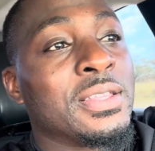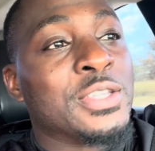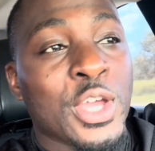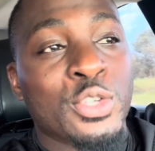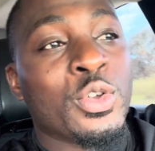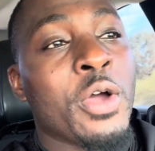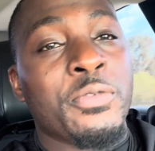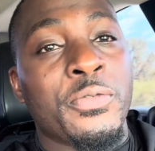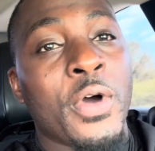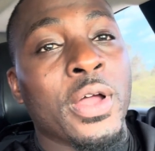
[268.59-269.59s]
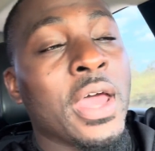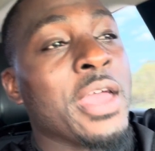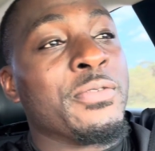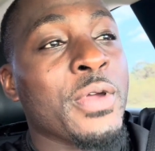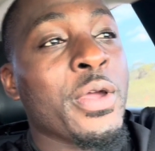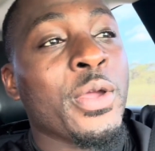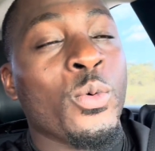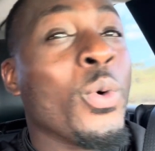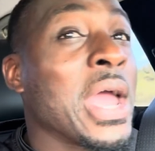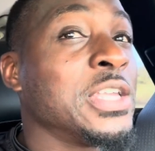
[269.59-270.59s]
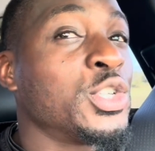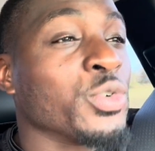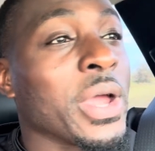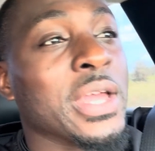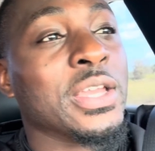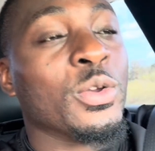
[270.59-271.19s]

Terence Crawford fought a very weight drained